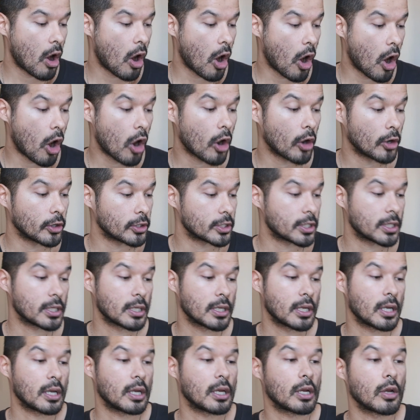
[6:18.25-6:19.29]
aren't
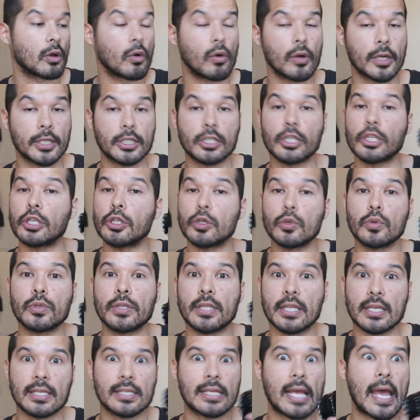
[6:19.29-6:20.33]
going to use
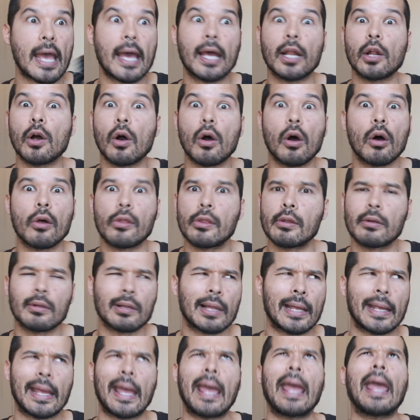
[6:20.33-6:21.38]
this at all. They're
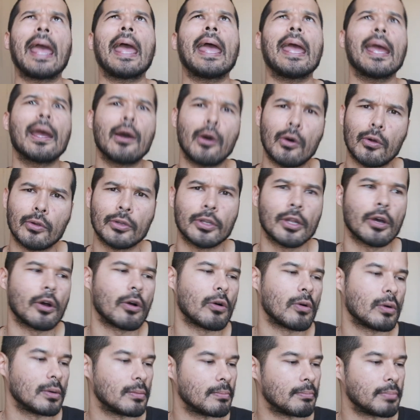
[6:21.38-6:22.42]
like, hell no.
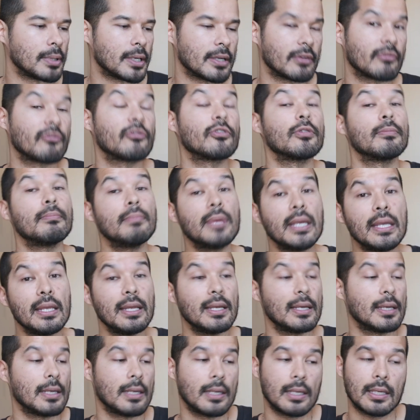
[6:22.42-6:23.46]
But for
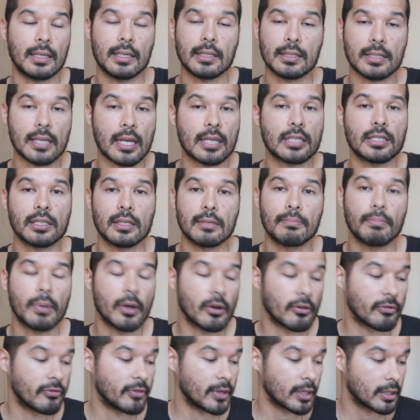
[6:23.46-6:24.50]
me, it's actually
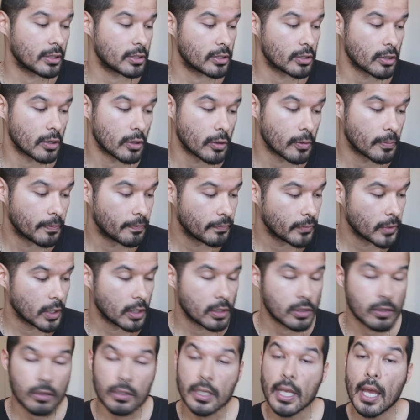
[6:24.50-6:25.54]
perfect. So
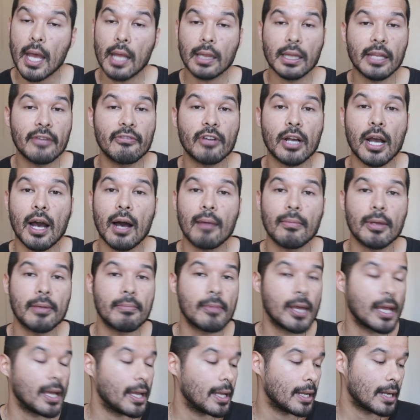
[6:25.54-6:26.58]
yeah, leave a comment,
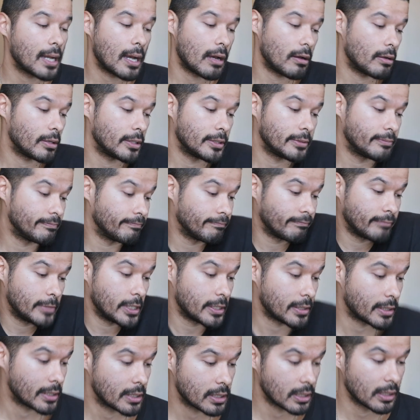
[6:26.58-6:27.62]
man. I would
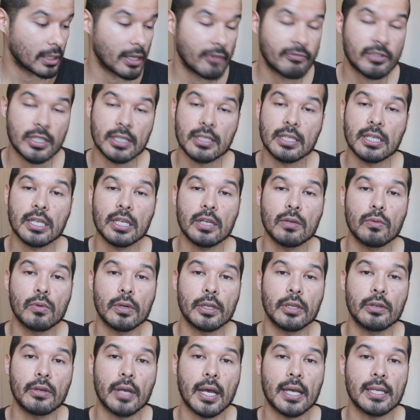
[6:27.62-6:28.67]
just love to see what
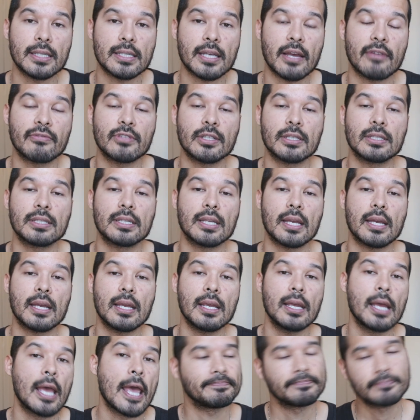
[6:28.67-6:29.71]
you guys have to
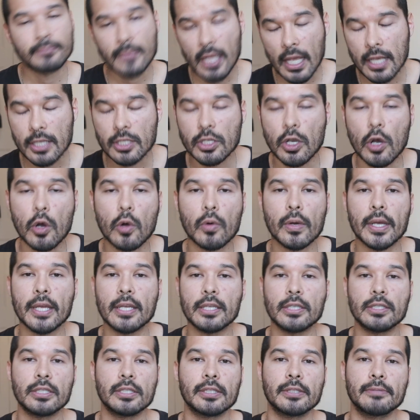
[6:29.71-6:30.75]
say. As
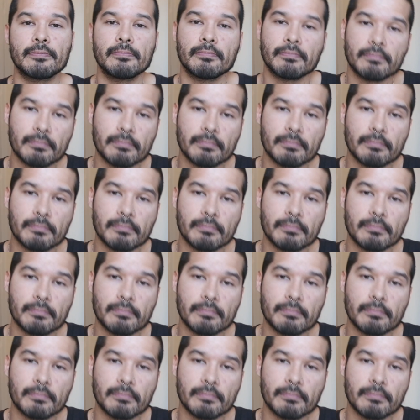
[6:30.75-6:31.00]
always,